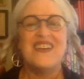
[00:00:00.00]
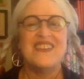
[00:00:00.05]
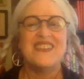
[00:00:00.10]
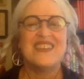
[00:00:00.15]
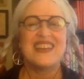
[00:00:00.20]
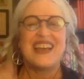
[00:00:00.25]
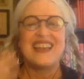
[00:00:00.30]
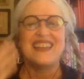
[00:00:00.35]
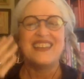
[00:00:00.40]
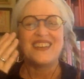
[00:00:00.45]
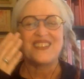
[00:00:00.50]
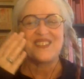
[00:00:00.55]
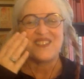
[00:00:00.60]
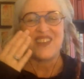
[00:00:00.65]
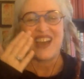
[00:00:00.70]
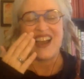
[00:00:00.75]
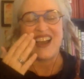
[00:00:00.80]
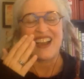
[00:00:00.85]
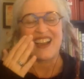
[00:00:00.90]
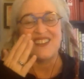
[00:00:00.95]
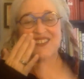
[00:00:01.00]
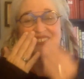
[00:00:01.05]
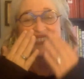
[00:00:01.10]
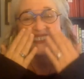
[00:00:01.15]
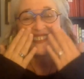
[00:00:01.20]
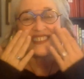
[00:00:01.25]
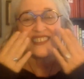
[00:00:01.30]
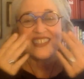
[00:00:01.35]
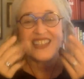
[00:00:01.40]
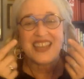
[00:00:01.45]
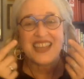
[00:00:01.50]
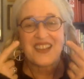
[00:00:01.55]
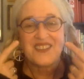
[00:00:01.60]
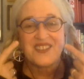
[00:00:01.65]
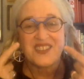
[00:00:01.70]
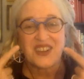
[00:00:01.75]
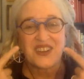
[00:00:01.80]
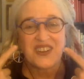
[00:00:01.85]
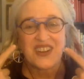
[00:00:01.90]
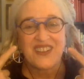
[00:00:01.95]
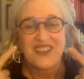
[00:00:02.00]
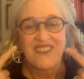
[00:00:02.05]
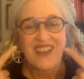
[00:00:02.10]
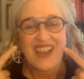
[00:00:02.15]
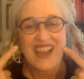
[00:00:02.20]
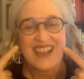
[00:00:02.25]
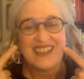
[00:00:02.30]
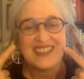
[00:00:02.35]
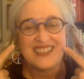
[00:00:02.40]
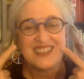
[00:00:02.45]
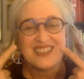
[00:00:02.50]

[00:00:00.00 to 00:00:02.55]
When I look back, I'm just like, I'm turning red.